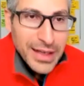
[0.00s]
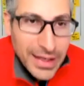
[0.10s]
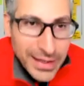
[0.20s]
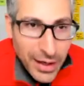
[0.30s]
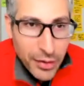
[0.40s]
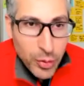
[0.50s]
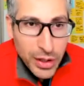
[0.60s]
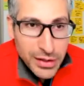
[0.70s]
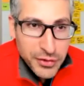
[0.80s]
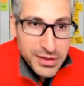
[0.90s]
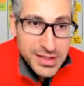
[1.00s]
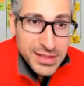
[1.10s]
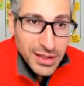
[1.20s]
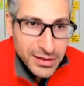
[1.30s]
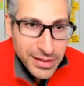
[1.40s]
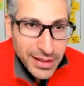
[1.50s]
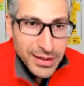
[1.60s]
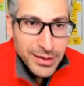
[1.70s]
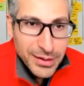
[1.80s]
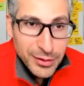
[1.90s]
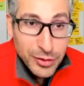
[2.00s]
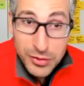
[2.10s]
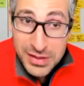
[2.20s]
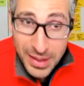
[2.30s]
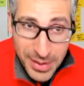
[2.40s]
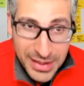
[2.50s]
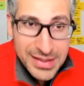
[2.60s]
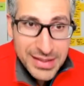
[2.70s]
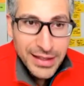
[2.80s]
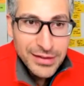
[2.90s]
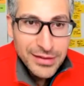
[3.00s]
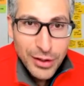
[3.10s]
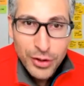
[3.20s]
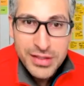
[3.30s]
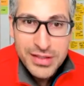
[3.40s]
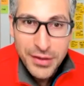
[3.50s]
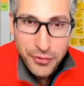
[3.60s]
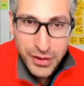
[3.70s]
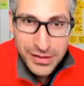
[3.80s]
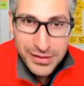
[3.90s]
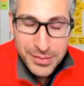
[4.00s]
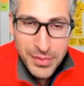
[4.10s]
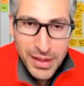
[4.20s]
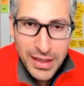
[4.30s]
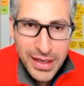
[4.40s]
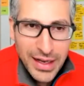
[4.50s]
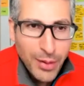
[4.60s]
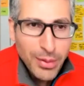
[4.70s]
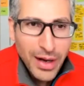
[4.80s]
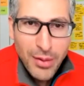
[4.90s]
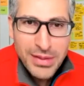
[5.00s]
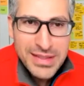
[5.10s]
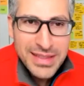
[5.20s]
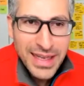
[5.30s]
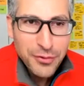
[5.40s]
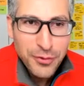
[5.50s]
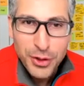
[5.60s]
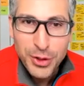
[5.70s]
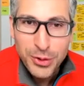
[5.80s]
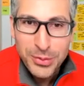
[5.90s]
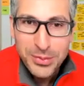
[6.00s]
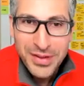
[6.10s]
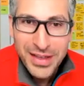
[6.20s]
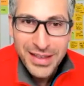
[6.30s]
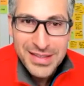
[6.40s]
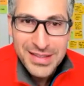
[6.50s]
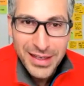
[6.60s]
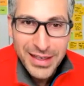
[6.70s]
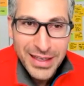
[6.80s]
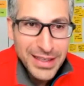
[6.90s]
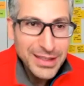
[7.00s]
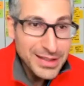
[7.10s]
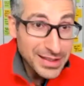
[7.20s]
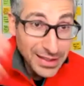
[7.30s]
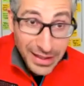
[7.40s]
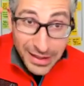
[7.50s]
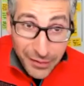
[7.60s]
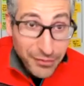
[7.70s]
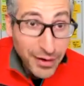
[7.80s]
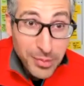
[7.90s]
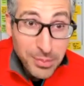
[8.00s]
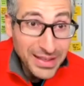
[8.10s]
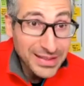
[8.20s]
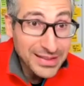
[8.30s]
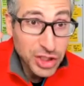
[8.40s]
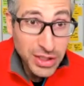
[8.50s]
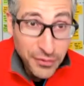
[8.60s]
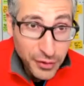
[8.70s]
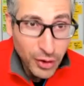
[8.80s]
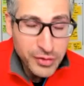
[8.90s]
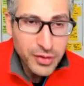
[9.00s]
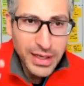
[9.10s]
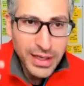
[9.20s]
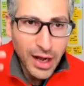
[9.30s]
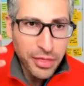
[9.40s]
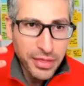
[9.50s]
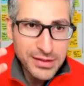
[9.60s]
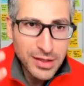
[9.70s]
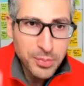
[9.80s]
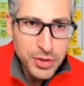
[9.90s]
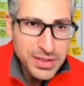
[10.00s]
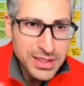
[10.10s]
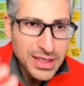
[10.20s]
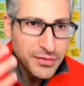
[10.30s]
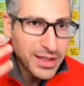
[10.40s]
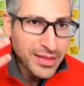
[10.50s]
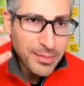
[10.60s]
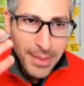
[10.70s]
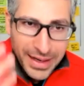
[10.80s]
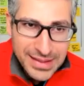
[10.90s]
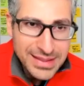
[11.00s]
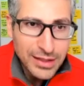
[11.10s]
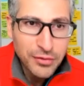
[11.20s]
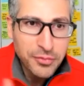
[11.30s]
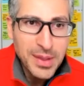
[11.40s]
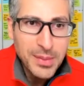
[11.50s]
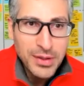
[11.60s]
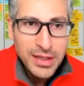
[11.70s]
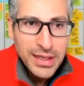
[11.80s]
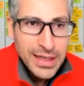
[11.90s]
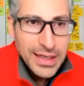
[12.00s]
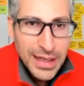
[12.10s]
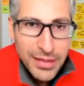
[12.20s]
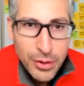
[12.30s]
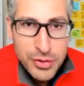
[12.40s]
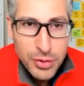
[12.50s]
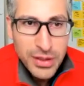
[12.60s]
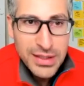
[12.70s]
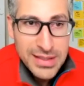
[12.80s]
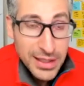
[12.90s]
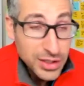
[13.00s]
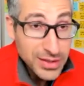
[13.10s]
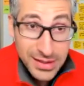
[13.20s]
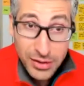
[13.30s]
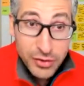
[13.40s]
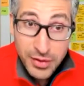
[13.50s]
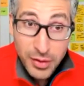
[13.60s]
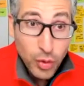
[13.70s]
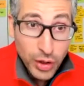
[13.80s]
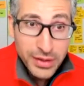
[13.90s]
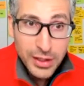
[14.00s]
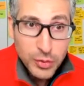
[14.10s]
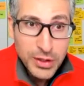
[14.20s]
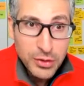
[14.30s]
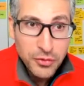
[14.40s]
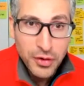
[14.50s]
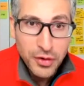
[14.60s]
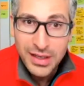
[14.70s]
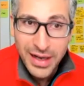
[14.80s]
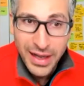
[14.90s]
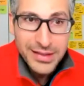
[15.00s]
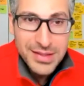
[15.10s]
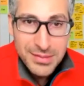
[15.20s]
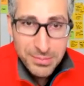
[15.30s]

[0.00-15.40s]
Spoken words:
Now, the world of consulting, to some extent, looks different. How was that for you? Suddenly, a very big shift also in how things are perceived and the mindset of people in those organizations, and also the work that we do for the clients.